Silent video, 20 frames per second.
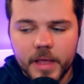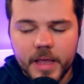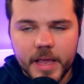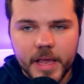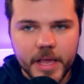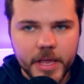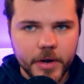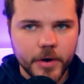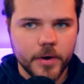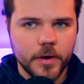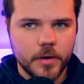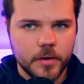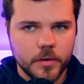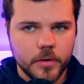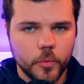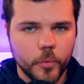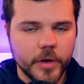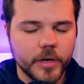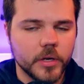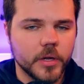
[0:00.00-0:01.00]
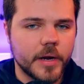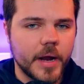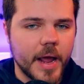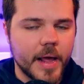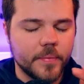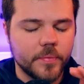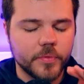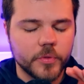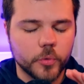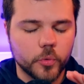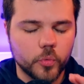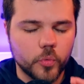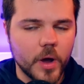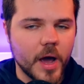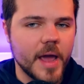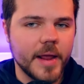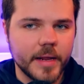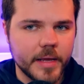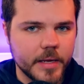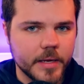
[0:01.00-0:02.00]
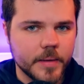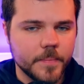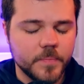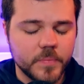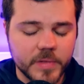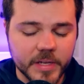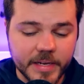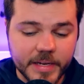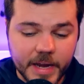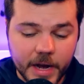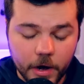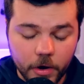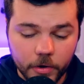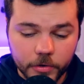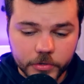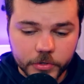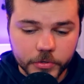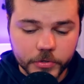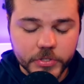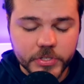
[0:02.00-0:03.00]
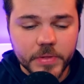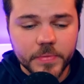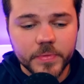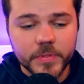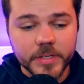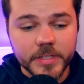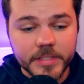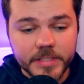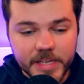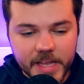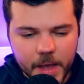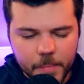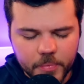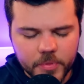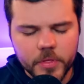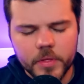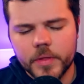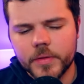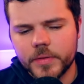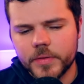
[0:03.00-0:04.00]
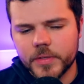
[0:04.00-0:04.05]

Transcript: Here, we look at the writing, the characters, the depth,